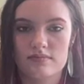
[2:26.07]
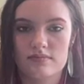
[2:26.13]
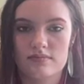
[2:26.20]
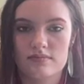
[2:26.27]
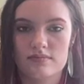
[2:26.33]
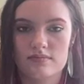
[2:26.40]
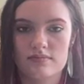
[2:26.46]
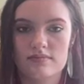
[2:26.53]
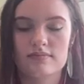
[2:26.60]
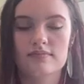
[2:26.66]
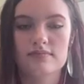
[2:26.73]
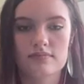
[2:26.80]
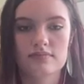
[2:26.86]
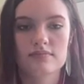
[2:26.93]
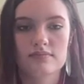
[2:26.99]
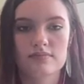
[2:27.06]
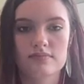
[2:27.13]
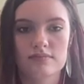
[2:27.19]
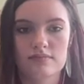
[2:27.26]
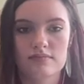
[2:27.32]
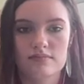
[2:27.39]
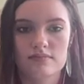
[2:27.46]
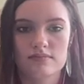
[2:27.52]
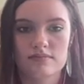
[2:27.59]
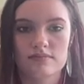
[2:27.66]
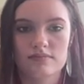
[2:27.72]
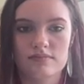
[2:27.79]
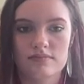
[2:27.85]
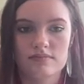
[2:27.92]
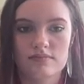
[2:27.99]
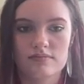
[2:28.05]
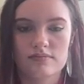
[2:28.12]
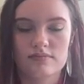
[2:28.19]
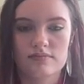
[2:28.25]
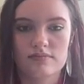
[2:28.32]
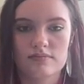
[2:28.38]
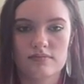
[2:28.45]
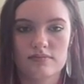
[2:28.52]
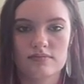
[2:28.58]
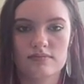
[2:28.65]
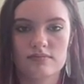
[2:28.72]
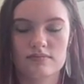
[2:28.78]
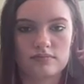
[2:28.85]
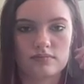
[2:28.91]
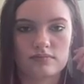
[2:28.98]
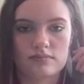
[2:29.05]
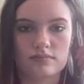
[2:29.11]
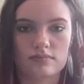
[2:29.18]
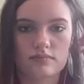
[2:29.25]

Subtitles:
(silent)